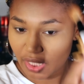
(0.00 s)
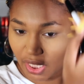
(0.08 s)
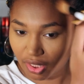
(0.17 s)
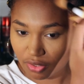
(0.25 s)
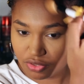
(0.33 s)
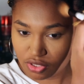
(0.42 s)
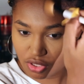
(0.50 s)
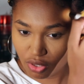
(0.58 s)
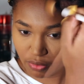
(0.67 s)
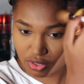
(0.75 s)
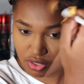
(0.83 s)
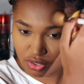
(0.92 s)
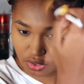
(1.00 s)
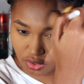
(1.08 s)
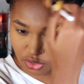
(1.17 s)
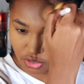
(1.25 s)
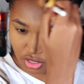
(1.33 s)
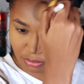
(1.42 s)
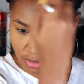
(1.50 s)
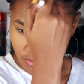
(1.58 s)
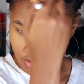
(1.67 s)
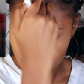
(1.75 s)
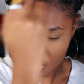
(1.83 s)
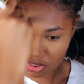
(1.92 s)
And I'll just go in circular
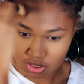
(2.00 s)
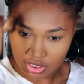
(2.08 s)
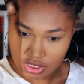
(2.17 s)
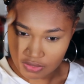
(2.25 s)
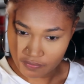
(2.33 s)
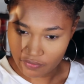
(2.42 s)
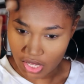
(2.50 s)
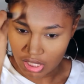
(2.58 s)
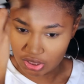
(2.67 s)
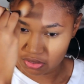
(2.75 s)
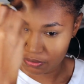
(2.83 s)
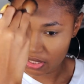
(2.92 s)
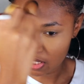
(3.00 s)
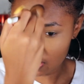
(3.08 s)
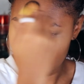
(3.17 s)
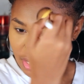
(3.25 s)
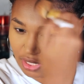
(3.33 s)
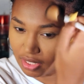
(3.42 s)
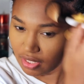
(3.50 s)
motions following